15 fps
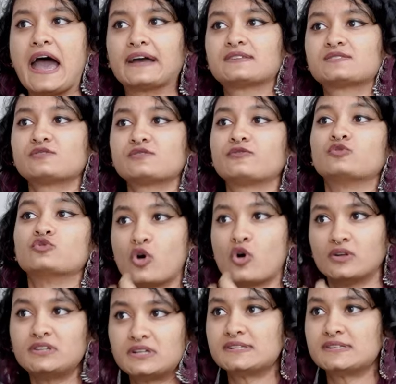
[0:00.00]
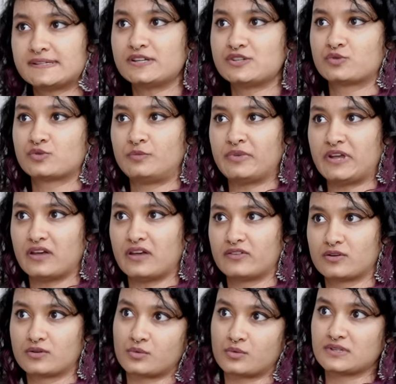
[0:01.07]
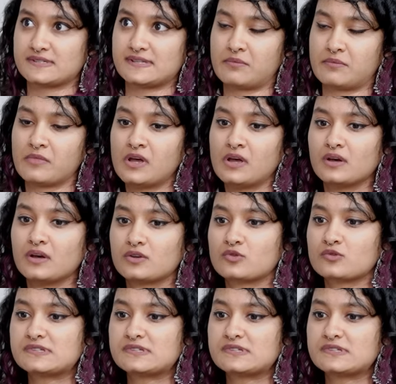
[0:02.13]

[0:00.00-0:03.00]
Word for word: acts of non consensual behavior towards mm -hmm. them.